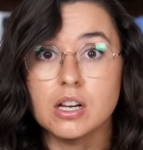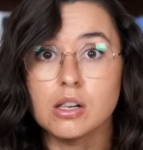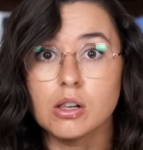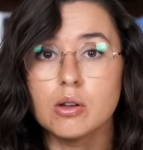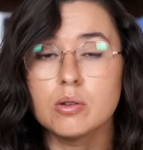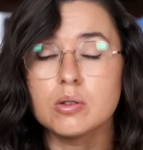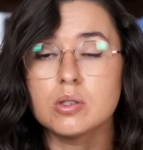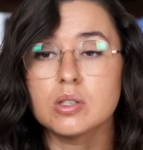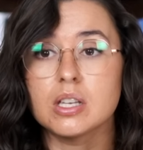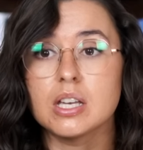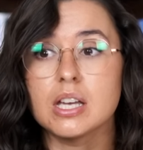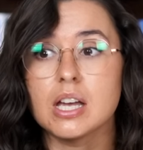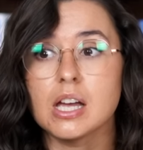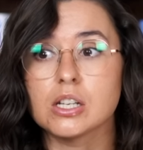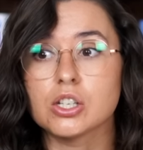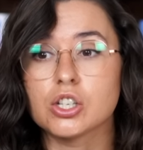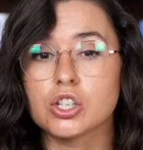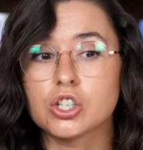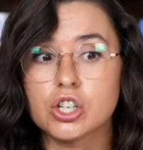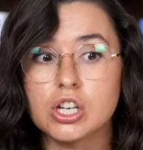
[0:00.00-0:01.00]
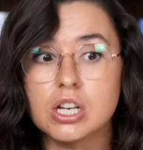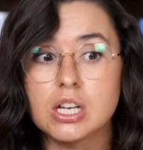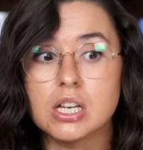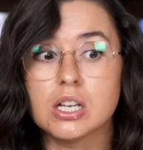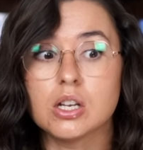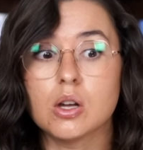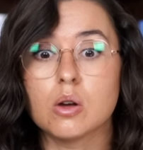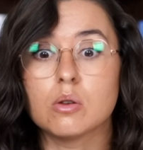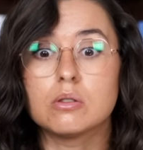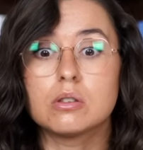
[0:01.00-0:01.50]
closely as
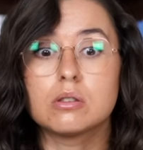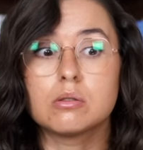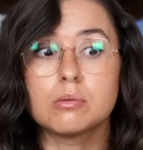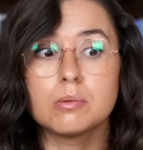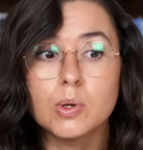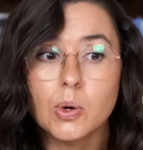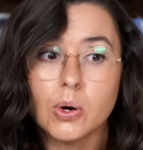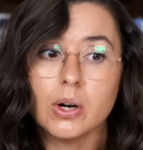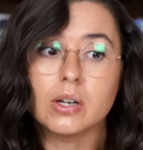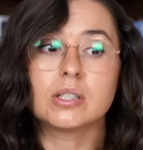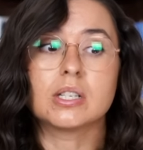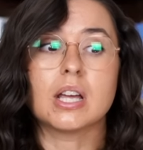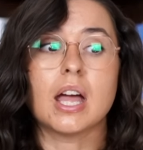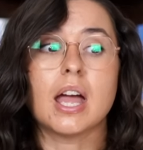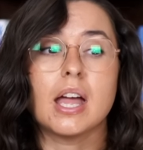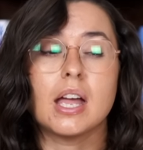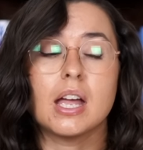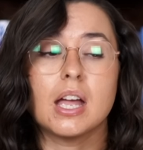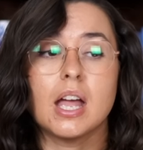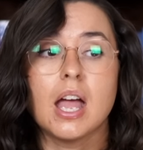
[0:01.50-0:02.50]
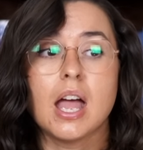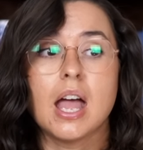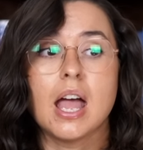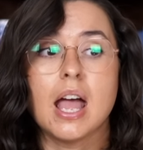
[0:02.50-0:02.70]
she goes through her day,